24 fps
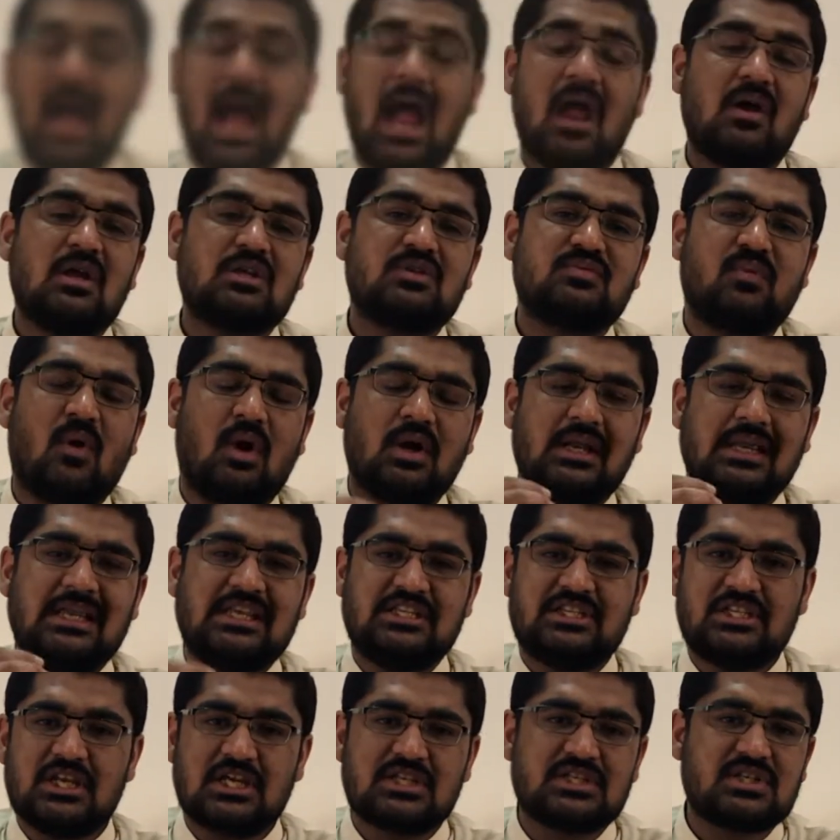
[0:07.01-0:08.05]
iOS
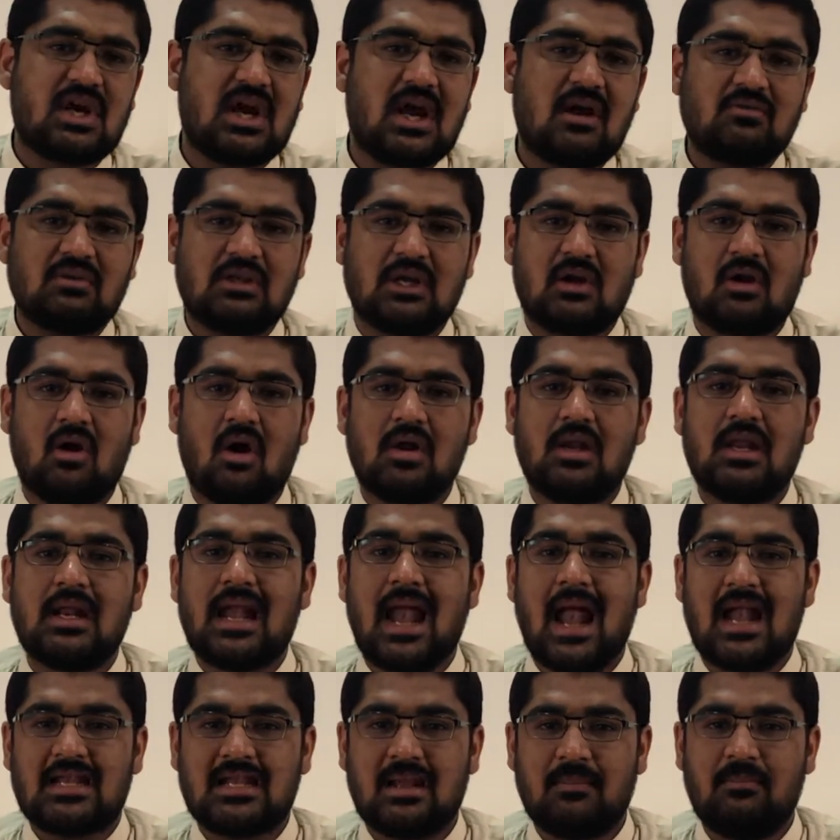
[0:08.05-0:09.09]
14 just around the corner
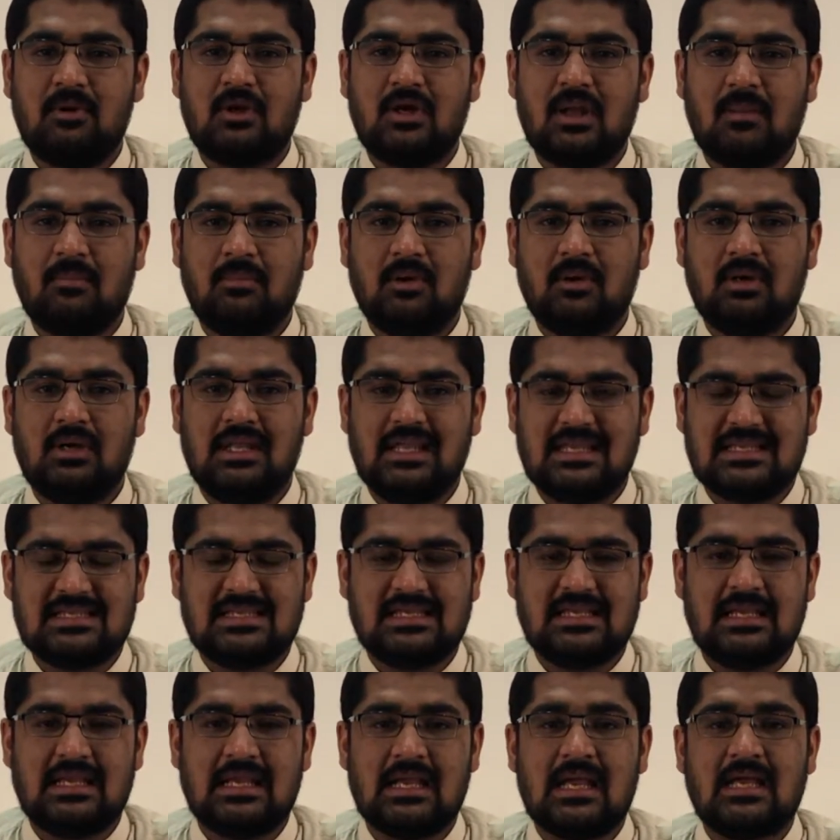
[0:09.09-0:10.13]
at
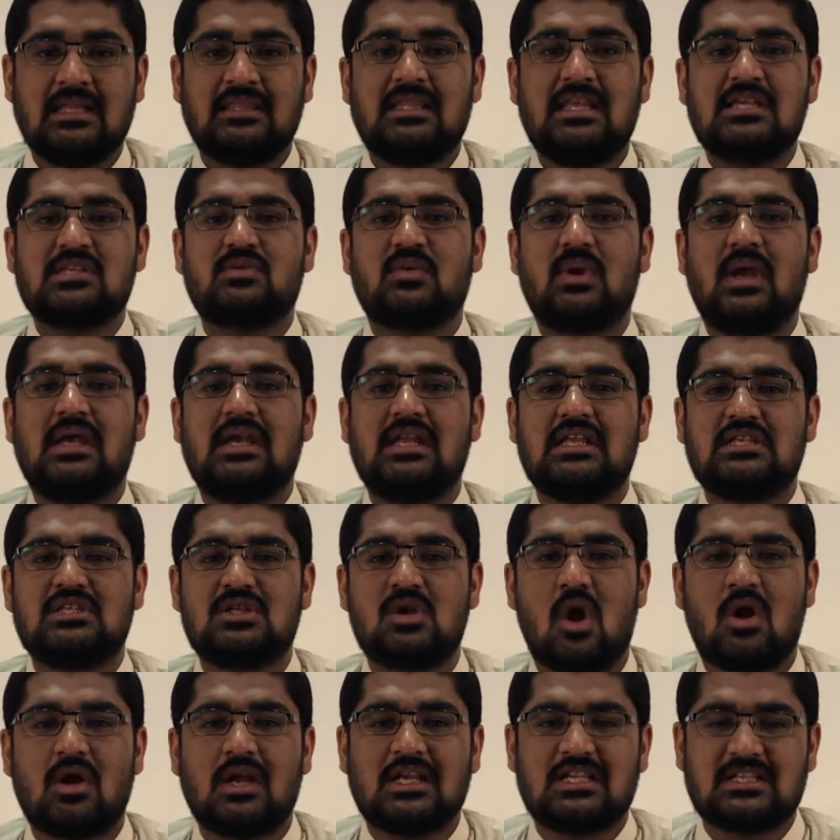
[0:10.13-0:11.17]
WWDC, this rate is
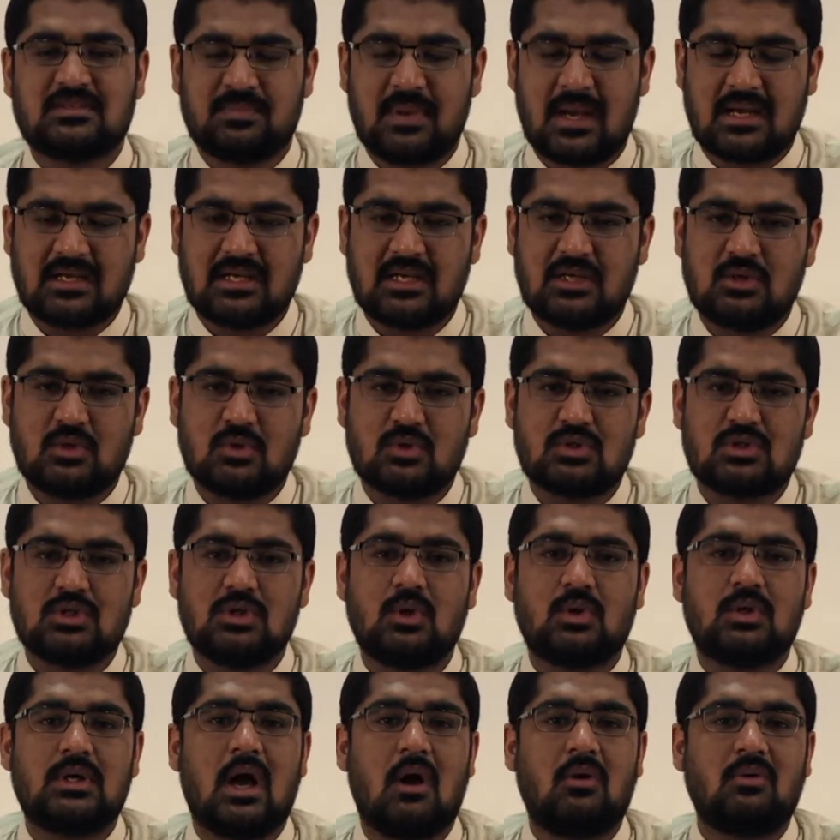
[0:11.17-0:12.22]
not expected to
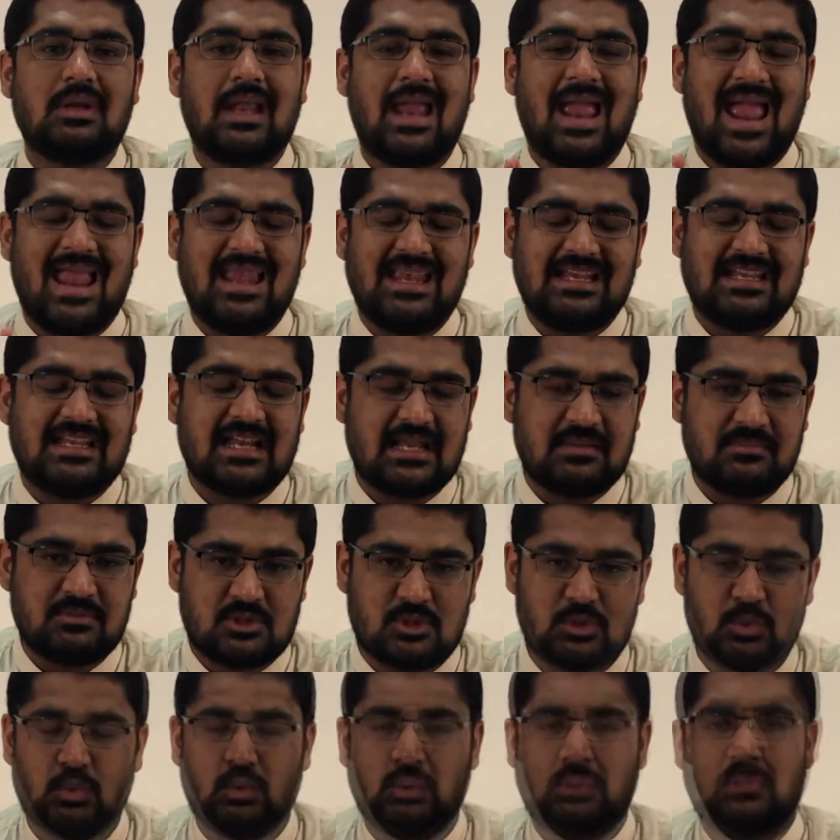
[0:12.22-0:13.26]
slow down anytime
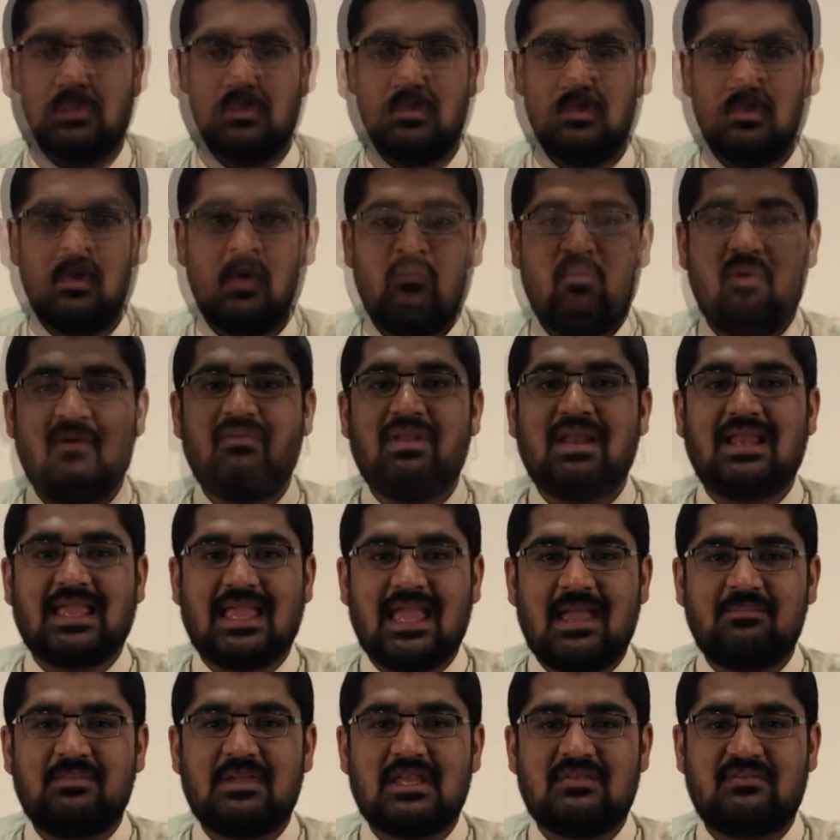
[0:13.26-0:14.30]
soon. We will
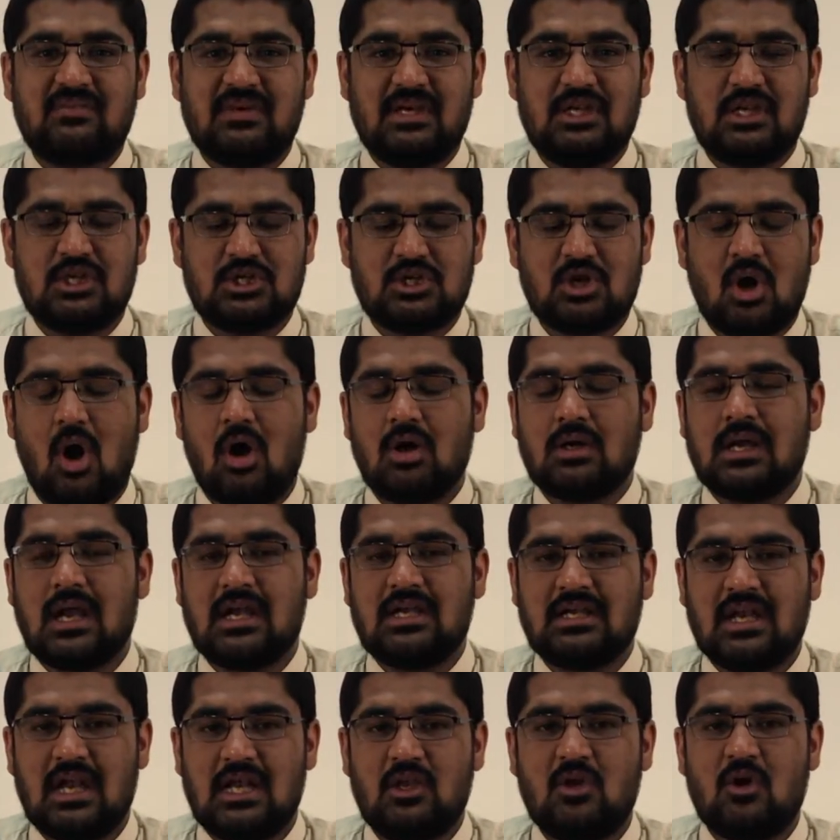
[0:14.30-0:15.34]
keep this video short
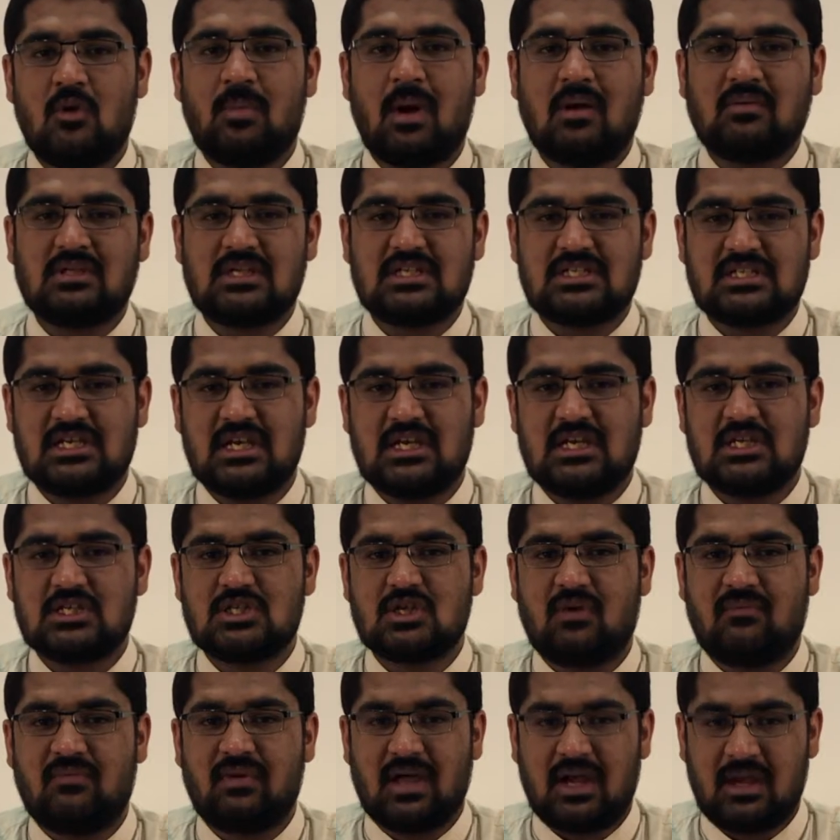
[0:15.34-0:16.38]
and tell you about the status
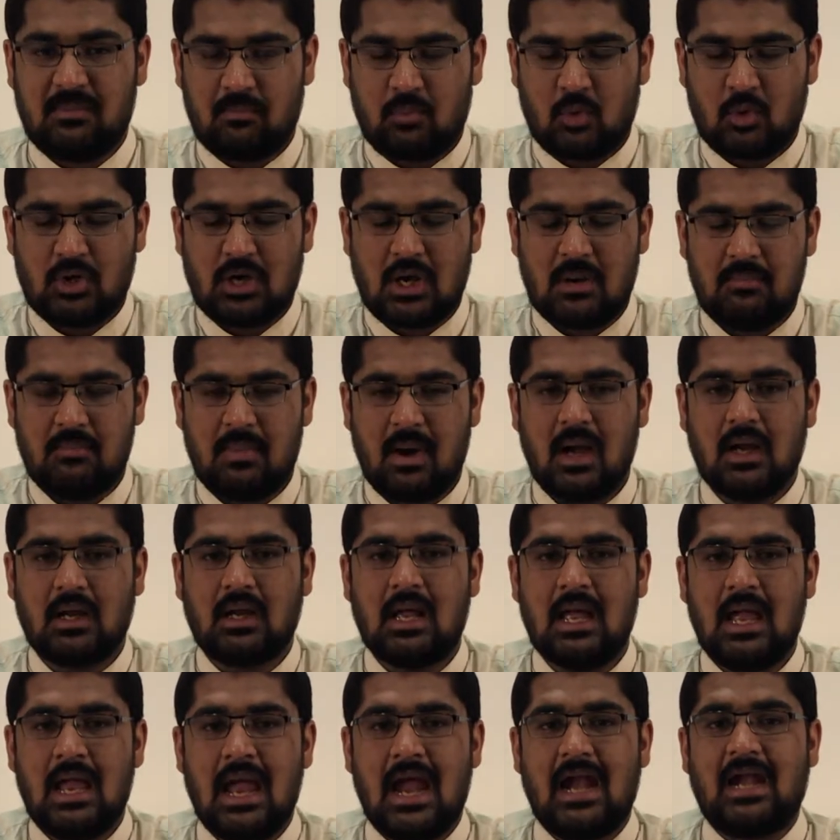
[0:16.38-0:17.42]
of our reported bug
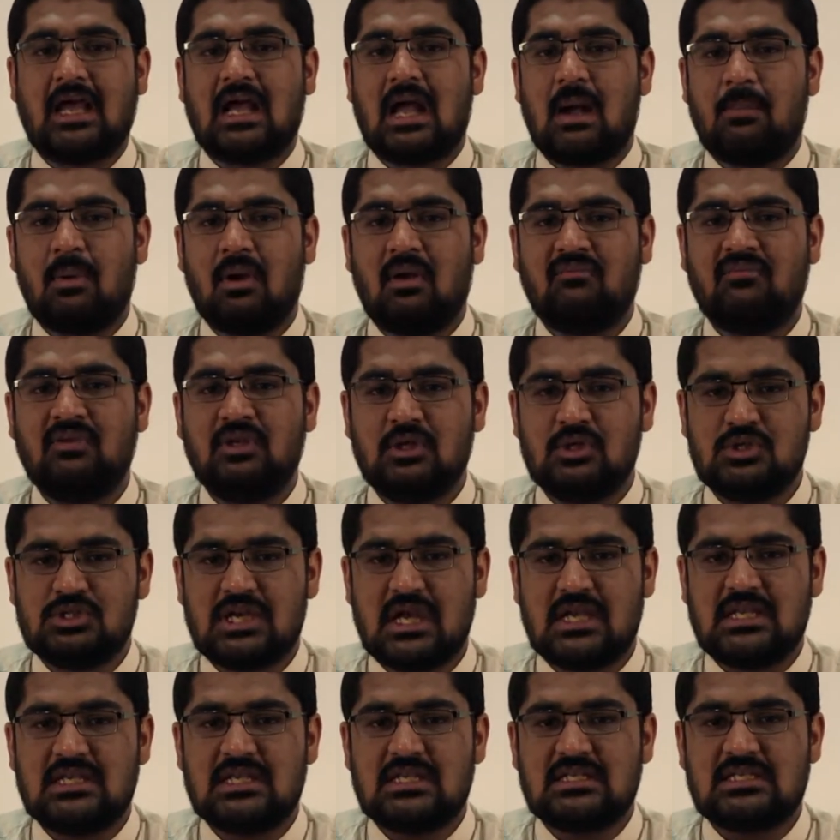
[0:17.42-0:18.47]
and a couple of new
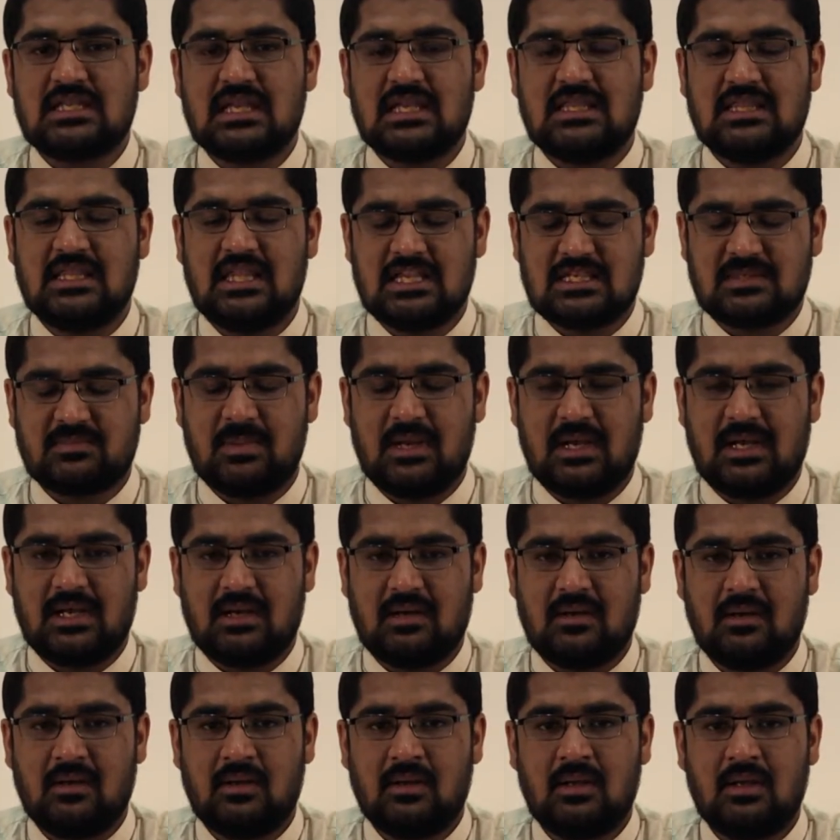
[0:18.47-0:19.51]
changes in this
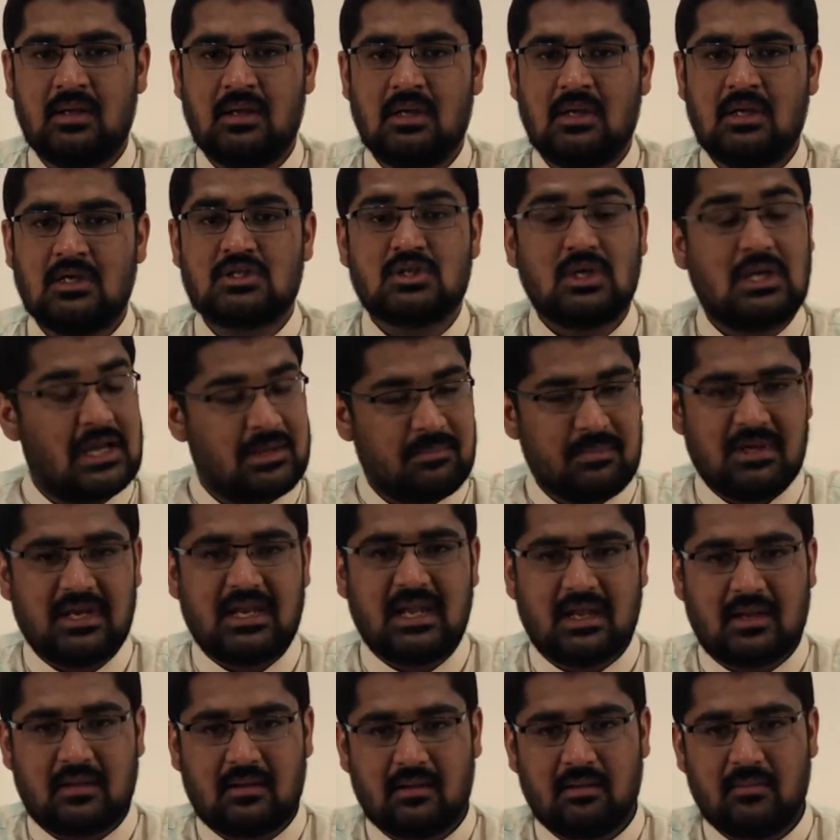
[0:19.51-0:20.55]
beta. So Let Me
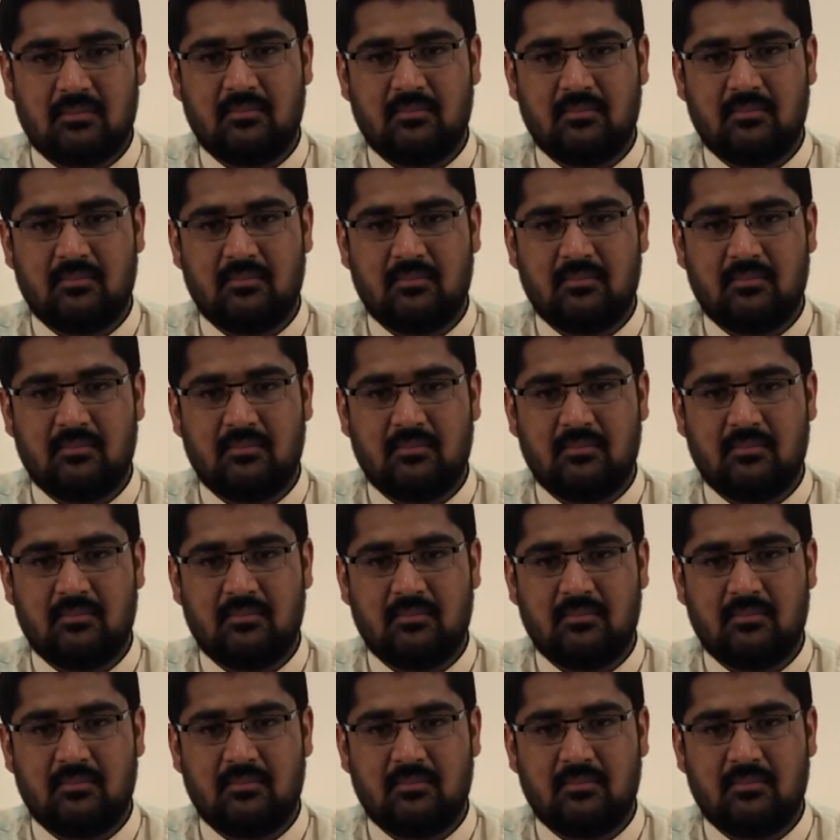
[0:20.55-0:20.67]
Tech.